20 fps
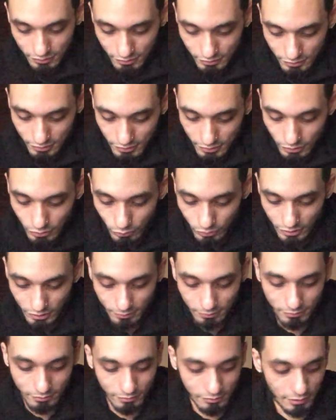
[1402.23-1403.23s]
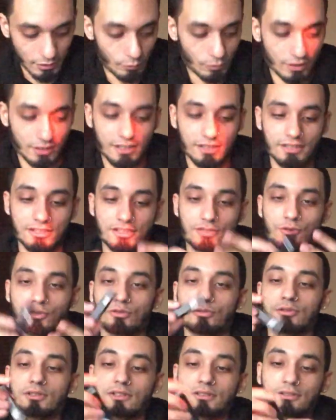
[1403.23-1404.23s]
Uh, hold up. I wanna hit this real
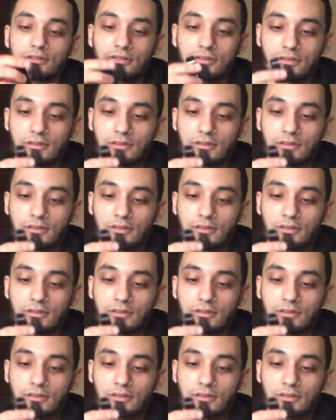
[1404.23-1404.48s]
quick.